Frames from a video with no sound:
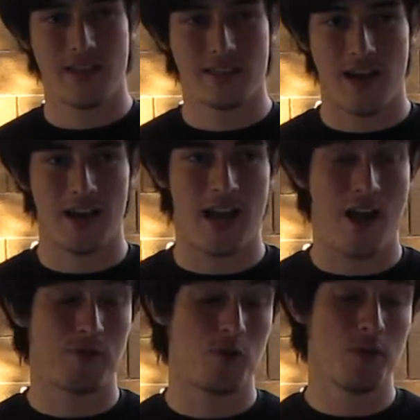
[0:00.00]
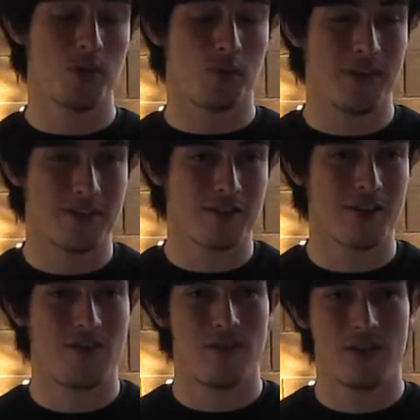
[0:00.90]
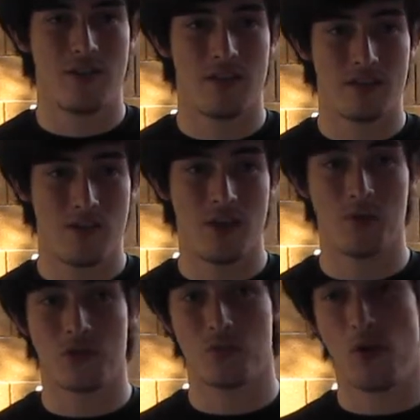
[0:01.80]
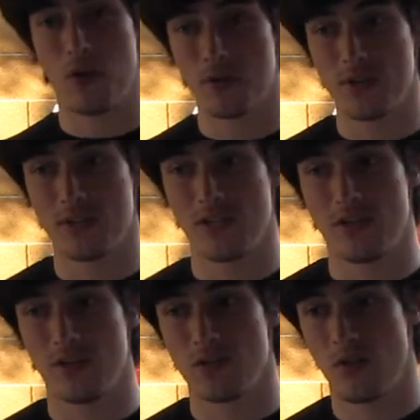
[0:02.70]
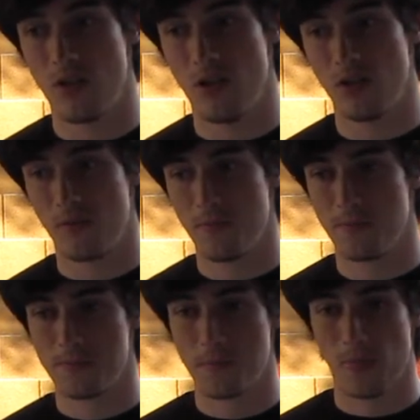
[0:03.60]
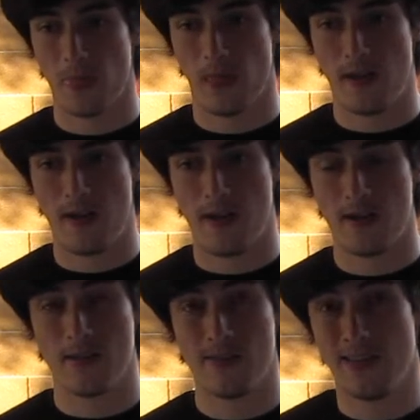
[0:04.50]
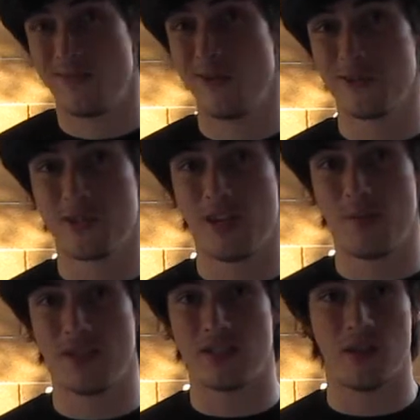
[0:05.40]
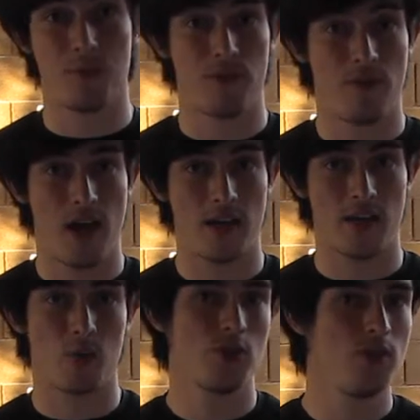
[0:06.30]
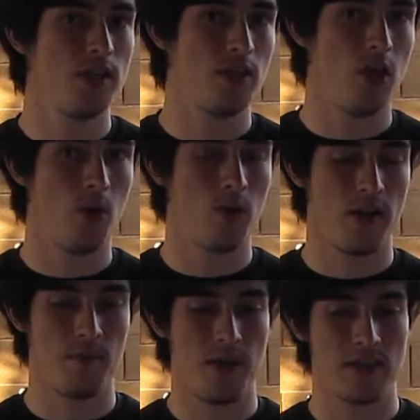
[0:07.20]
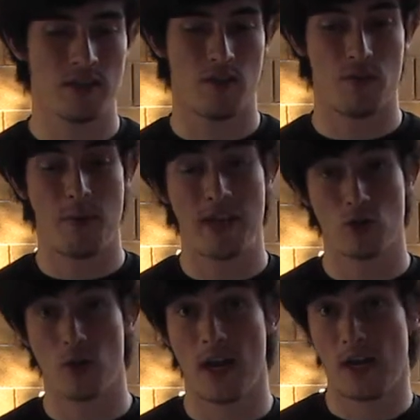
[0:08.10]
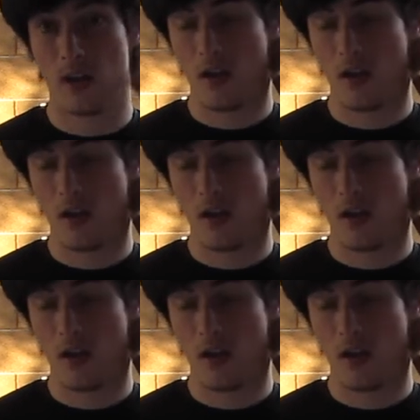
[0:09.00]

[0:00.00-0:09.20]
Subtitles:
decided after doing the research into this video, which is part of the reason it took so long, this video is just going to be simplified, like what you need to know in basis of the pet trade.